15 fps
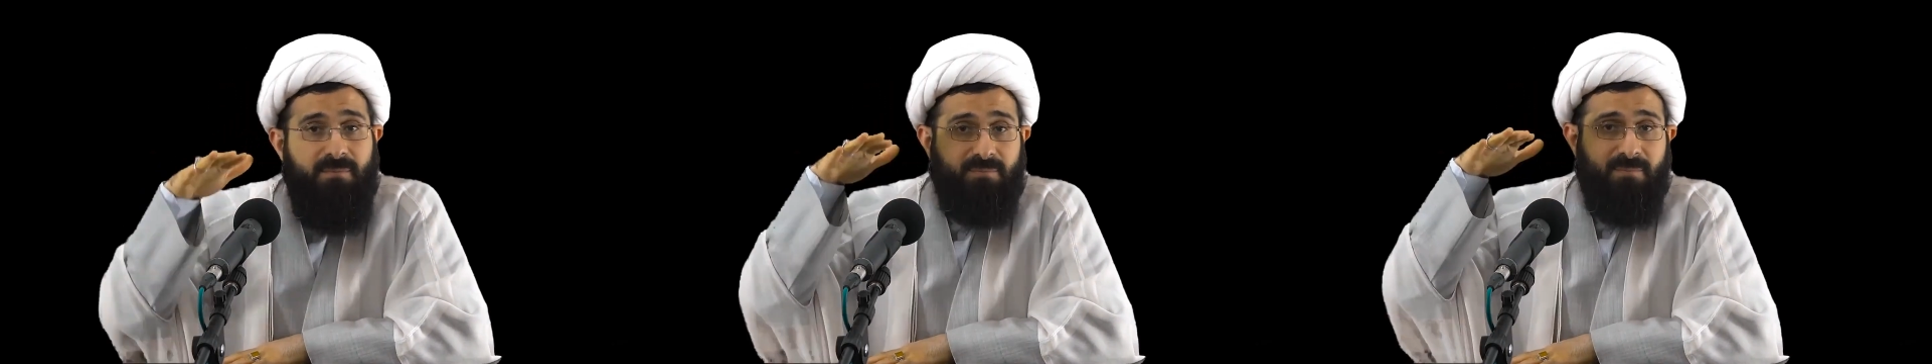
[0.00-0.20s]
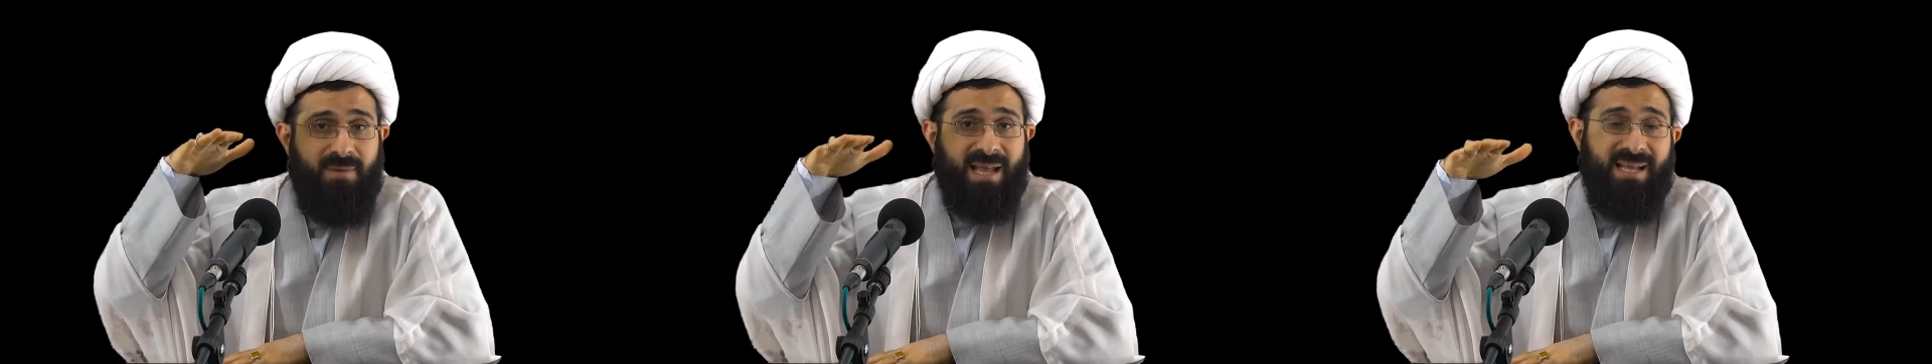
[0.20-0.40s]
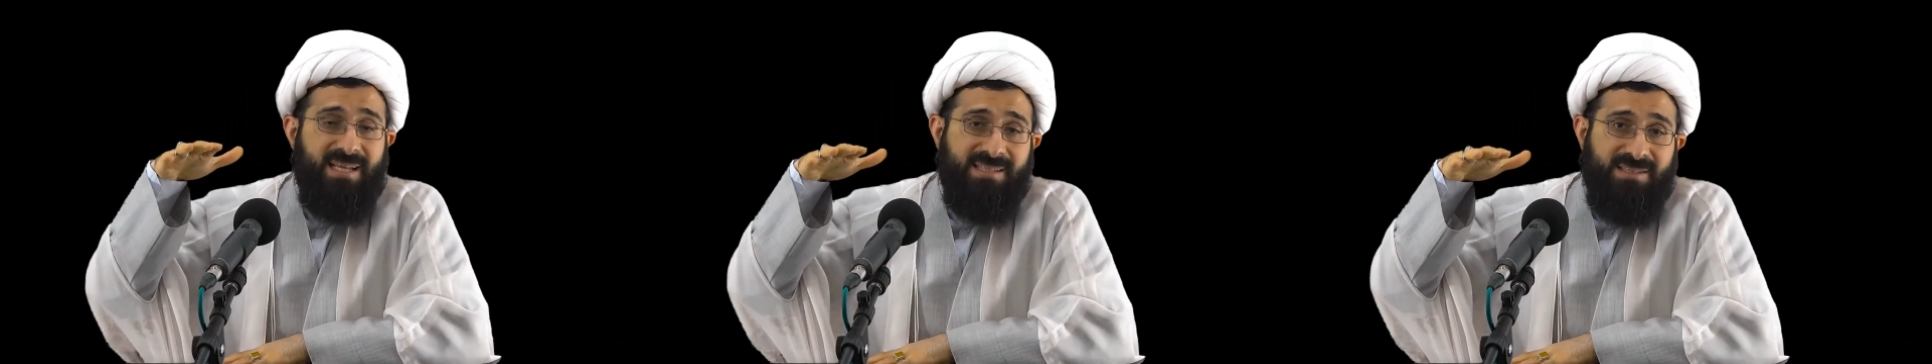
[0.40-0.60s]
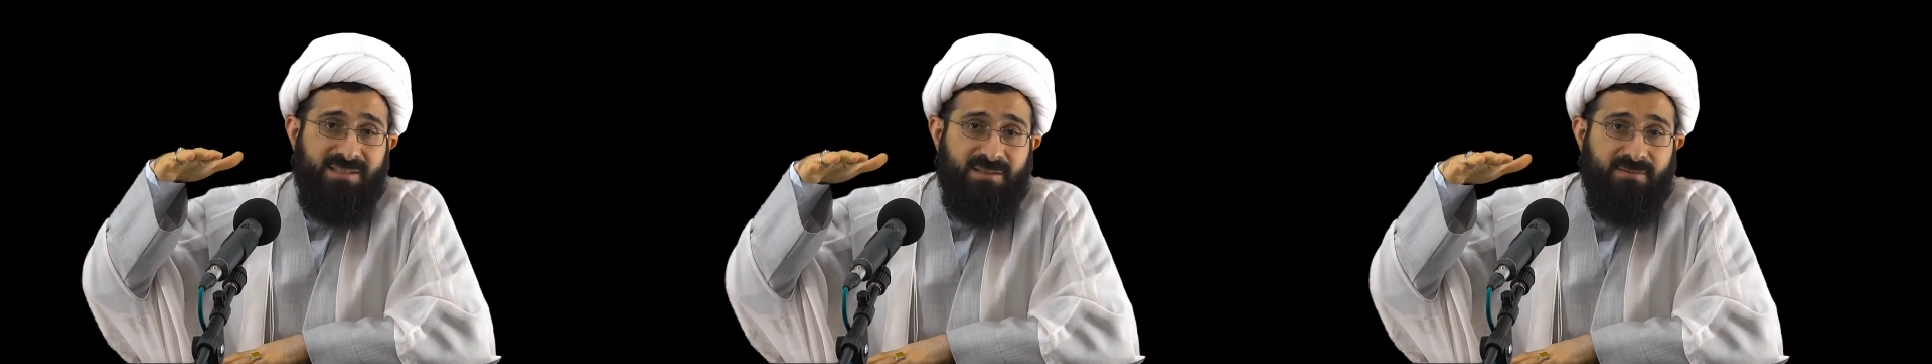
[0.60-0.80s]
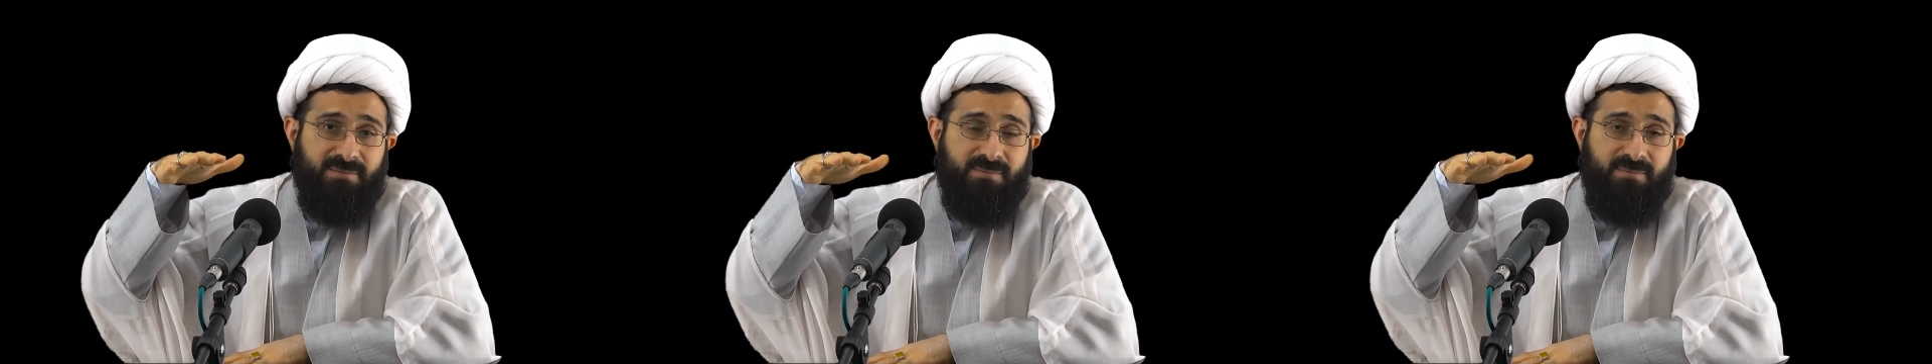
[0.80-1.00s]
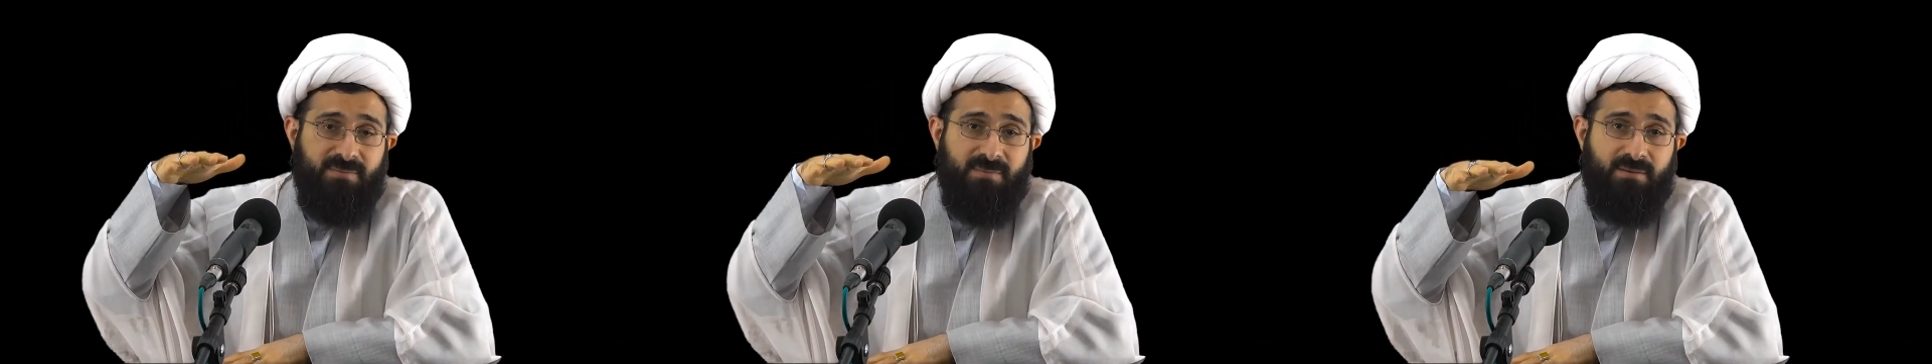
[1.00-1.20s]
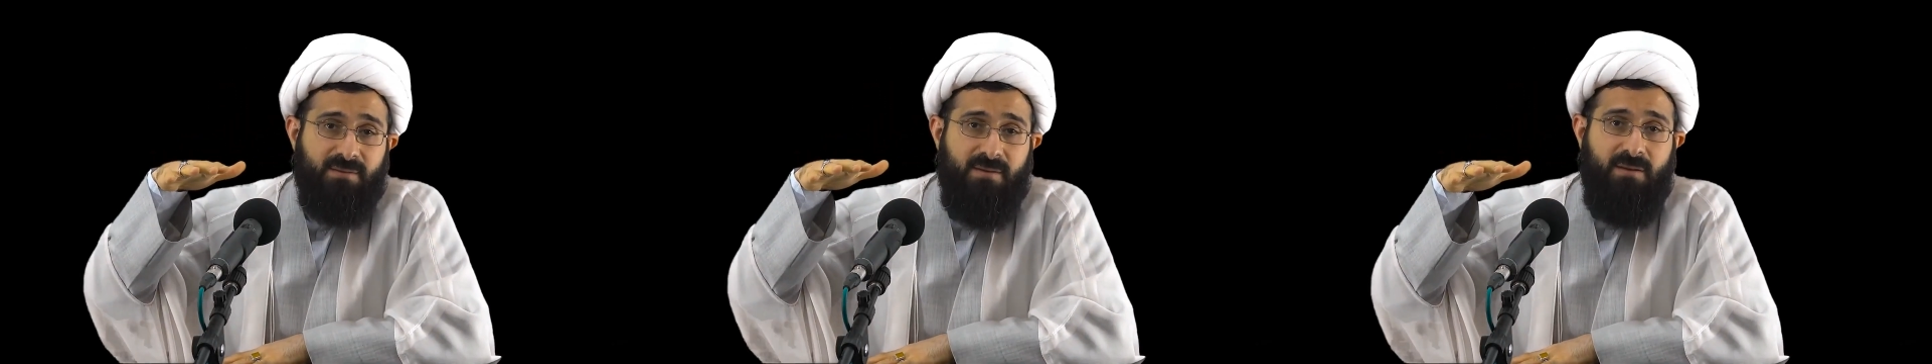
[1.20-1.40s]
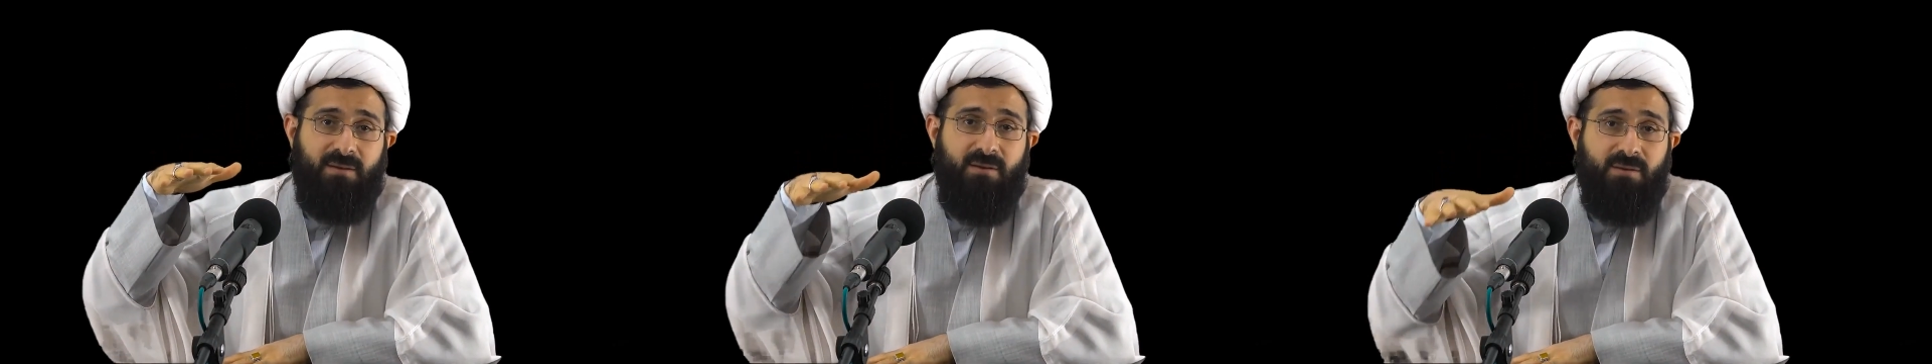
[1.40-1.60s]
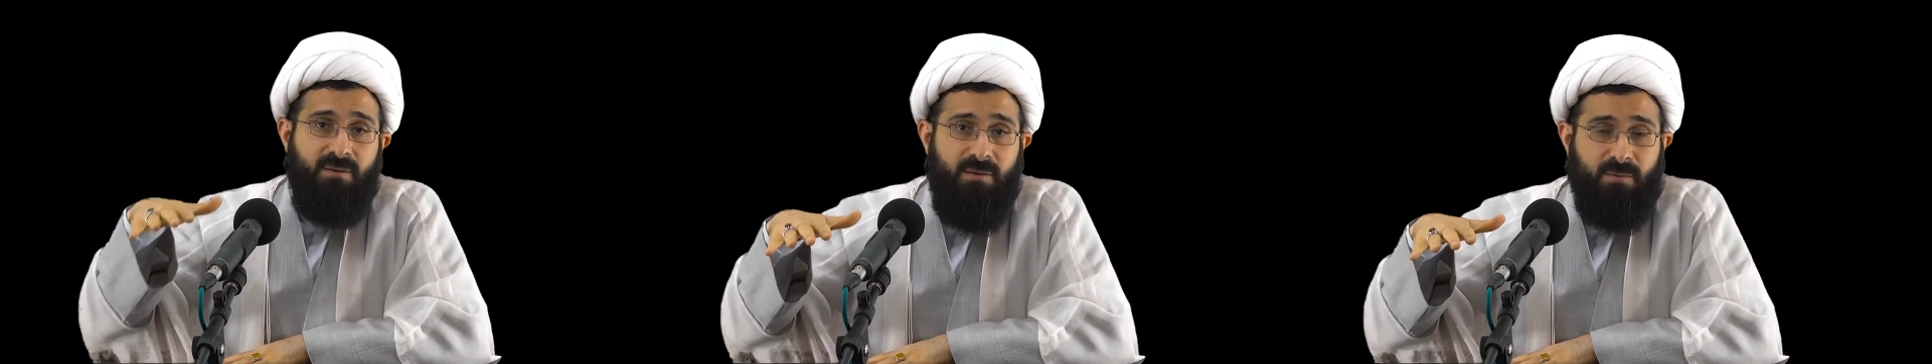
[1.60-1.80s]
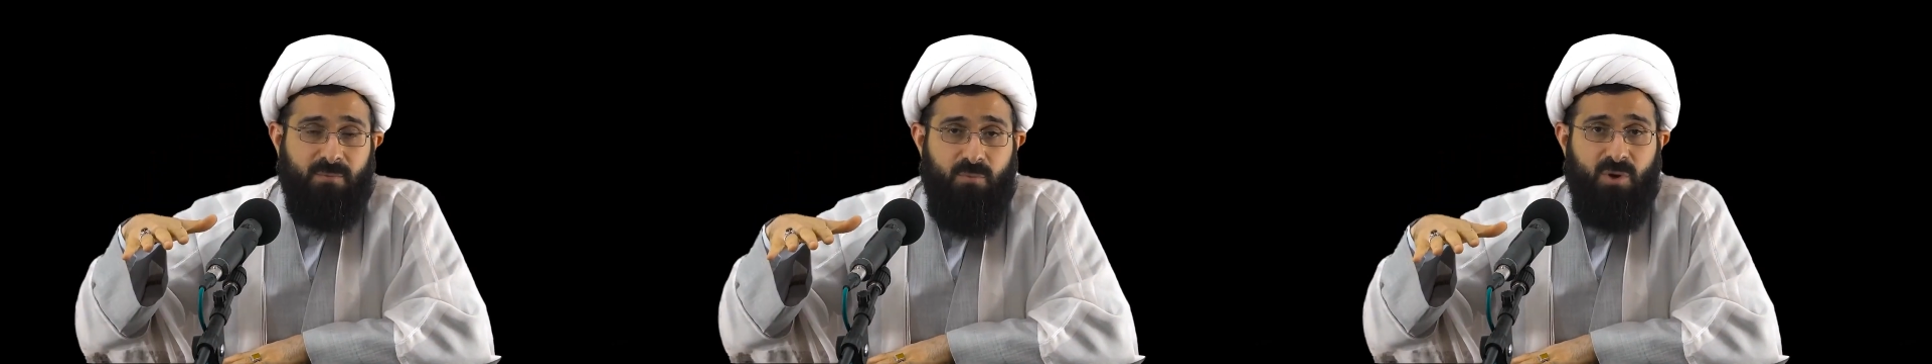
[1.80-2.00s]
Planes
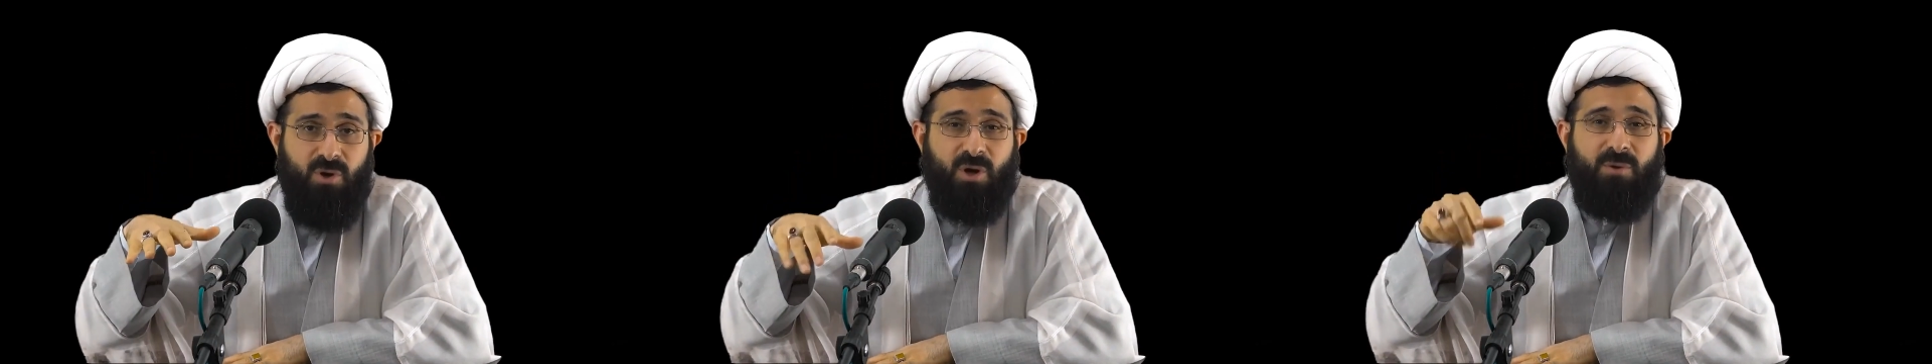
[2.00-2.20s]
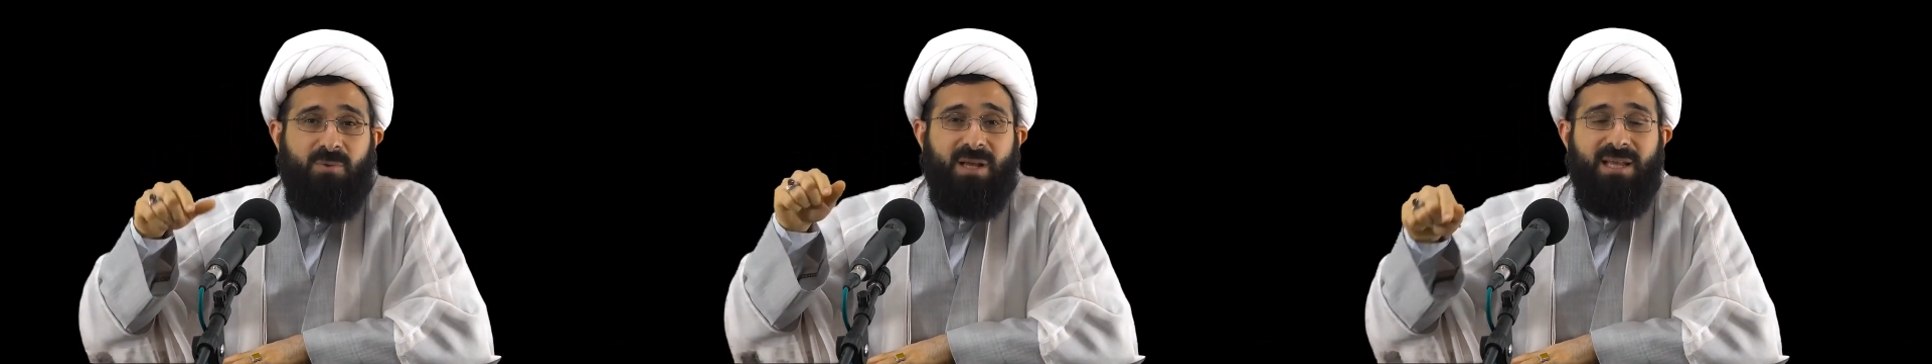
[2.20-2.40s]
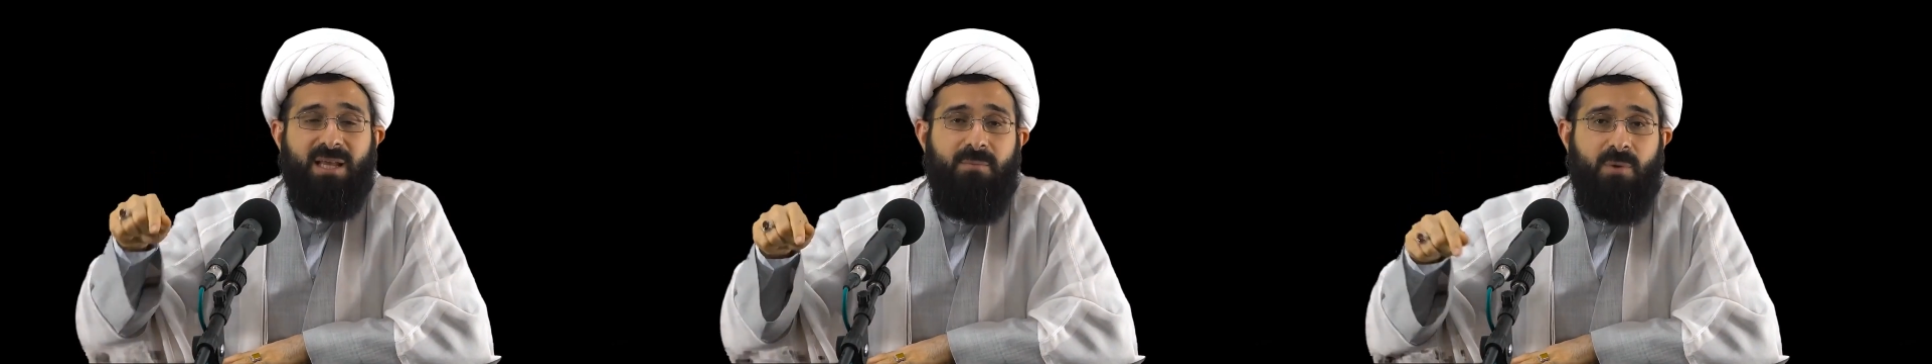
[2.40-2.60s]
were already